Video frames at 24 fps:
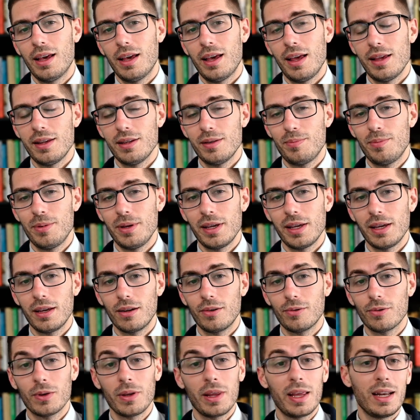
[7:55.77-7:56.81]
as
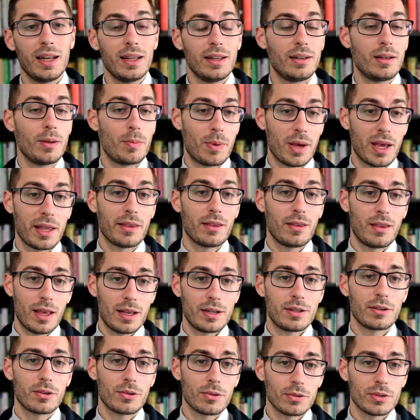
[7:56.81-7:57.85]
being related to
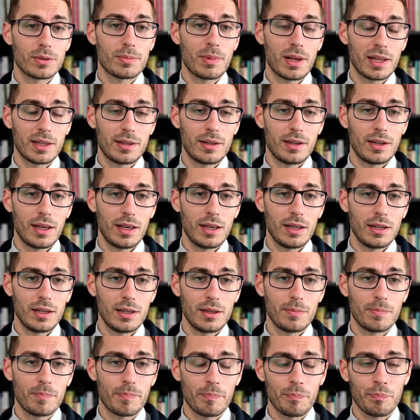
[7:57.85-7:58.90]
pathological spontaneity.